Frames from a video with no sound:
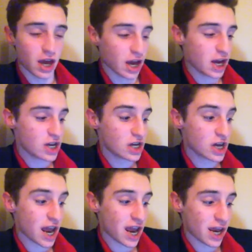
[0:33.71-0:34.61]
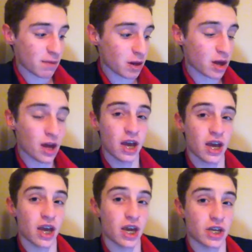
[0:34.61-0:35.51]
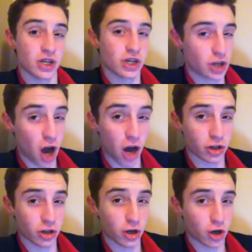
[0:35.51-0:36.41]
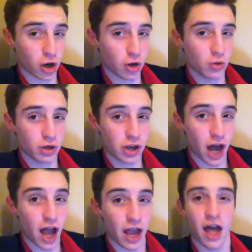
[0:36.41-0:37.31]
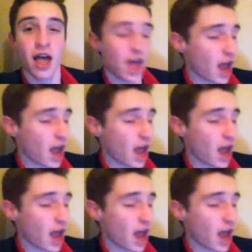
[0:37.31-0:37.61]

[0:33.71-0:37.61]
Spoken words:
His name is Dr. Klundia.